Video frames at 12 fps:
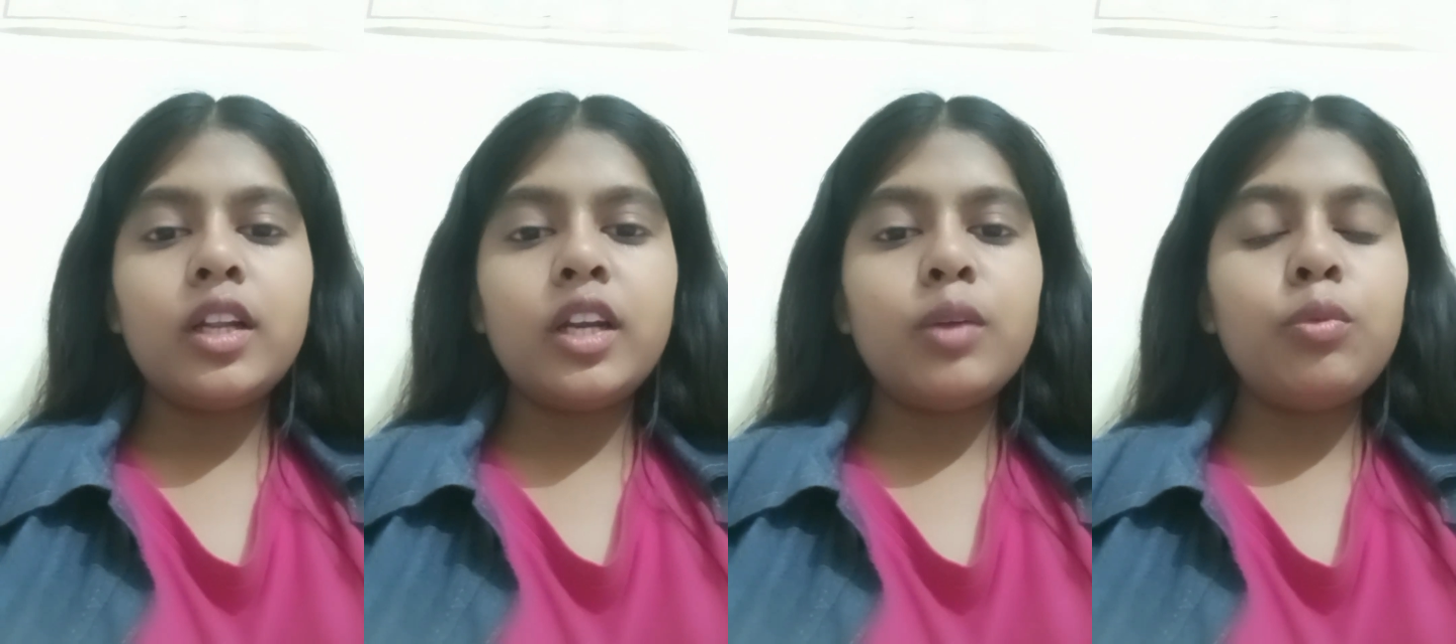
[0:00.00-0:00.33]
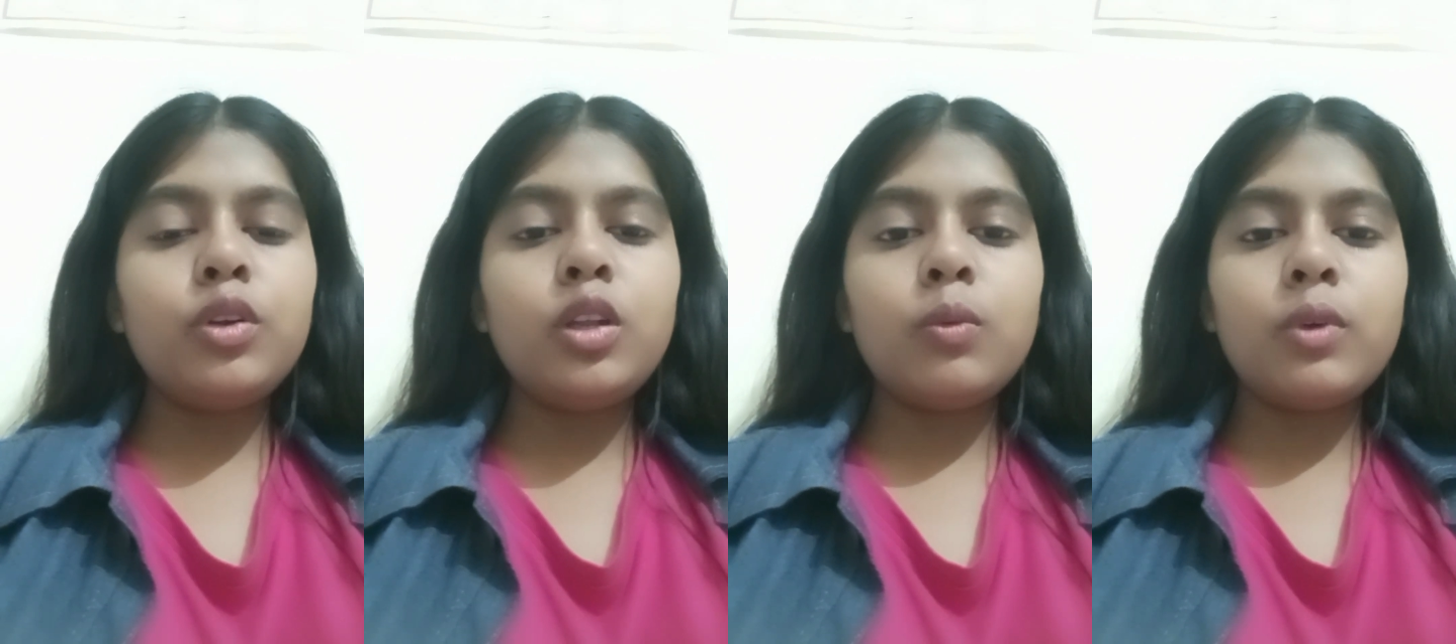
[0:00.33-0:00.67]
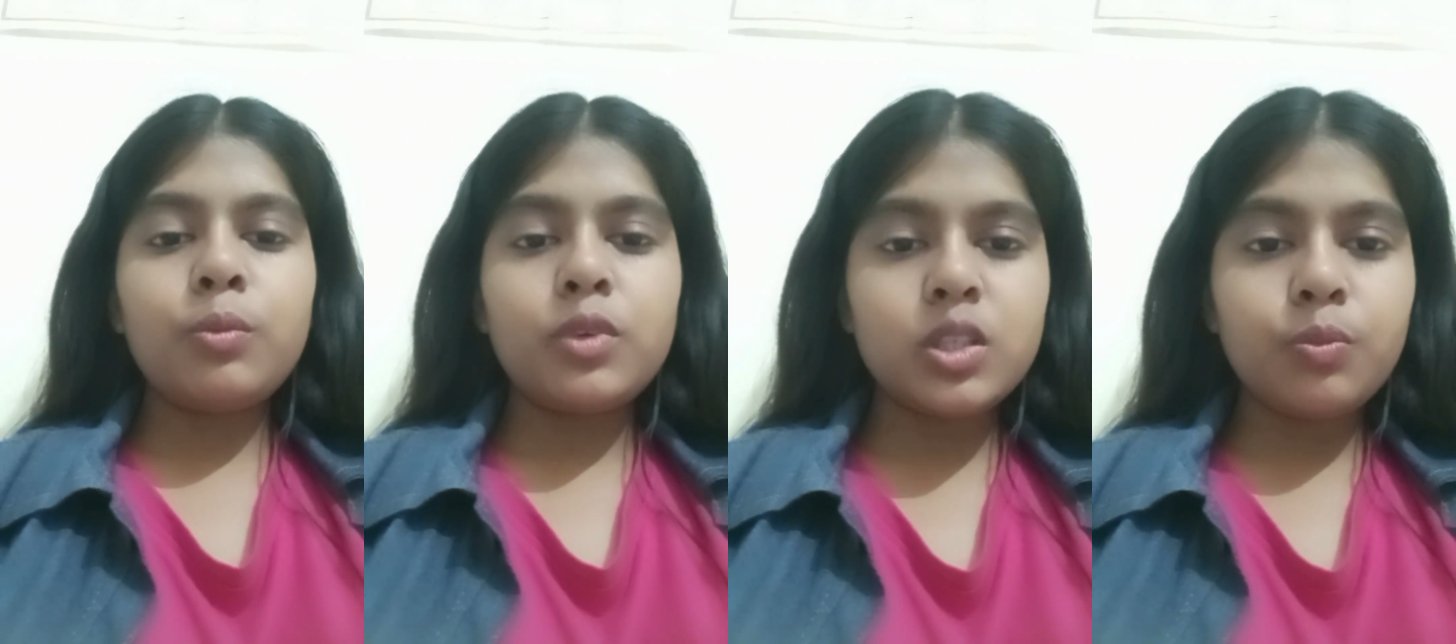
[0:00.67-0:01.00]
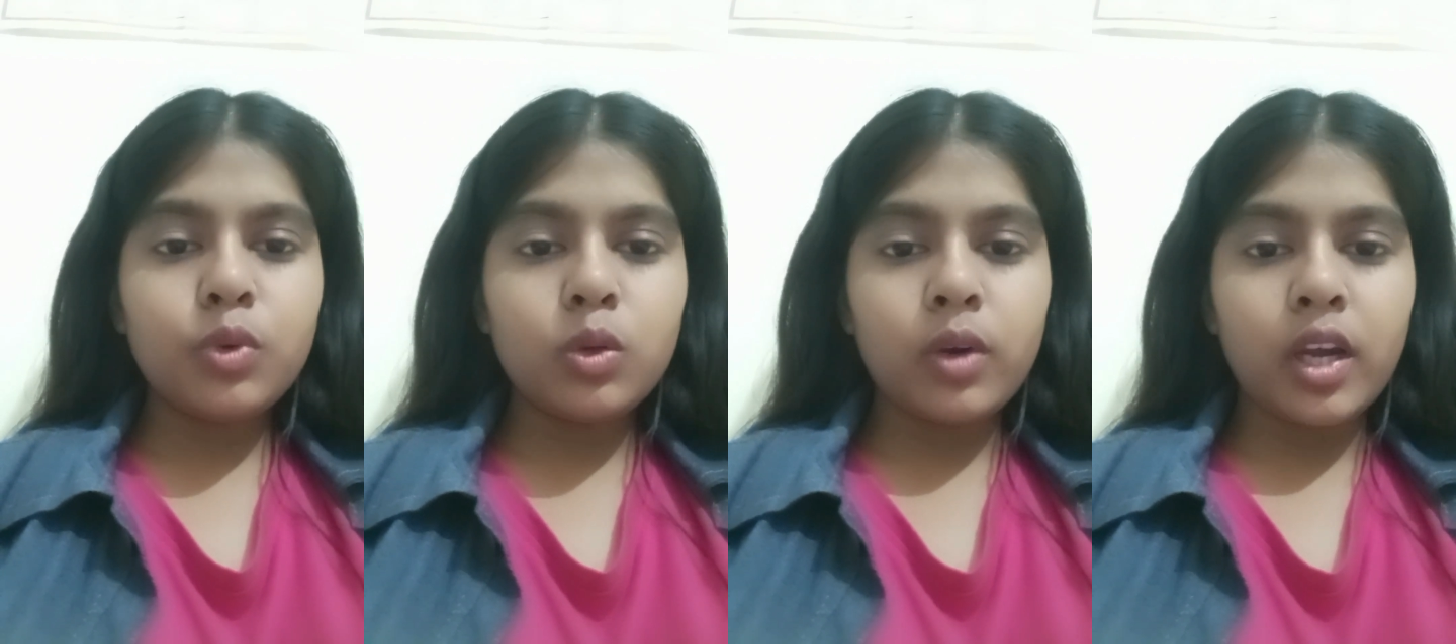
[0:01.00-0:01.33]
that WTO
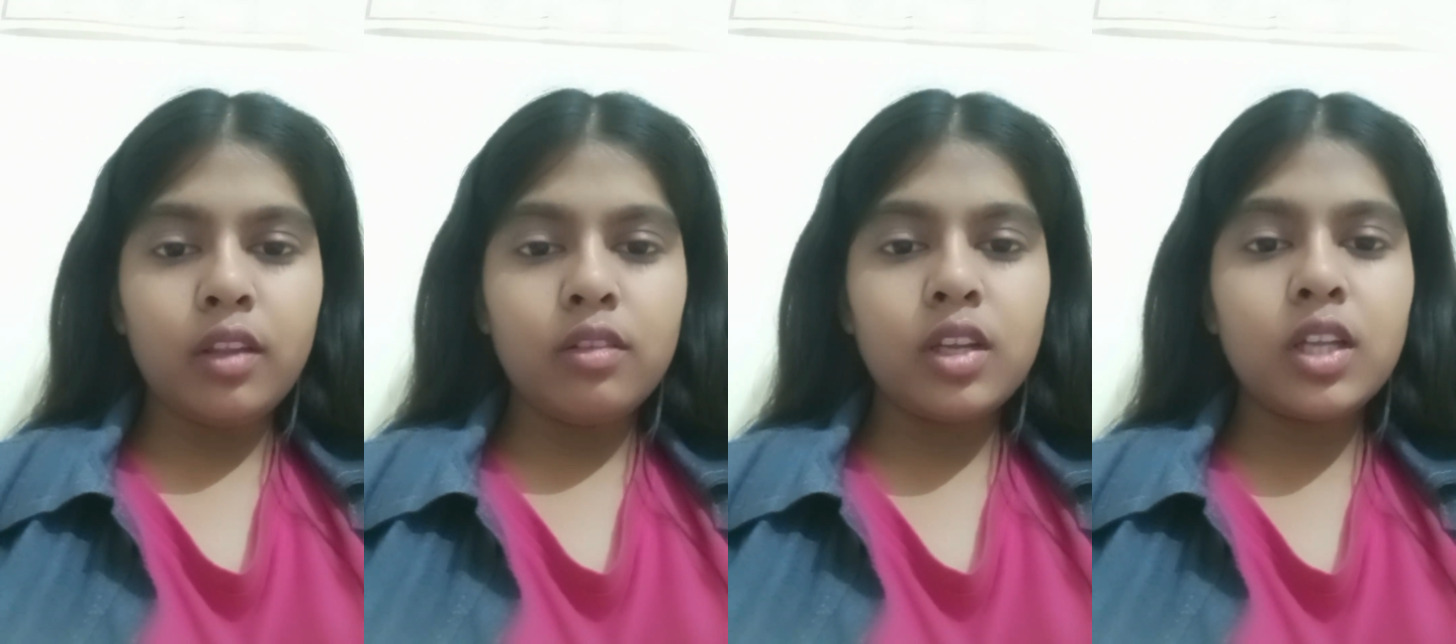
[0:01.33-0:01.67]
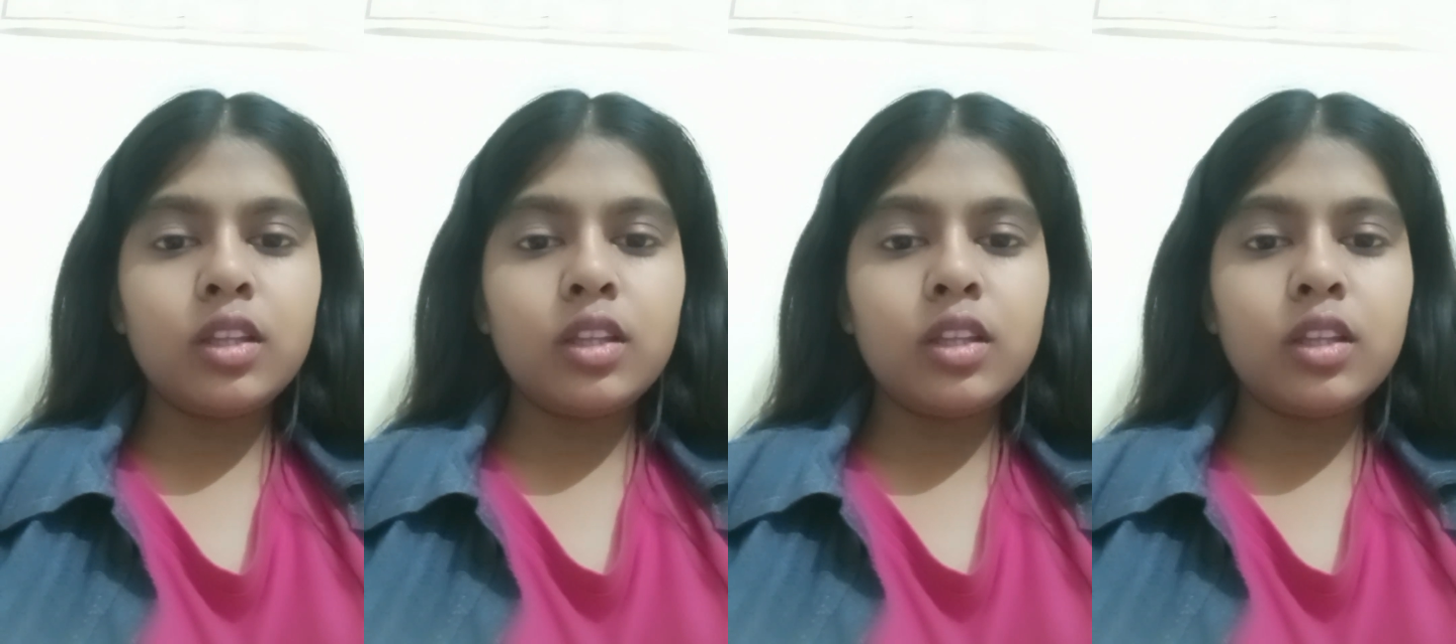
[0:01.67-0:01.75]
membership provides,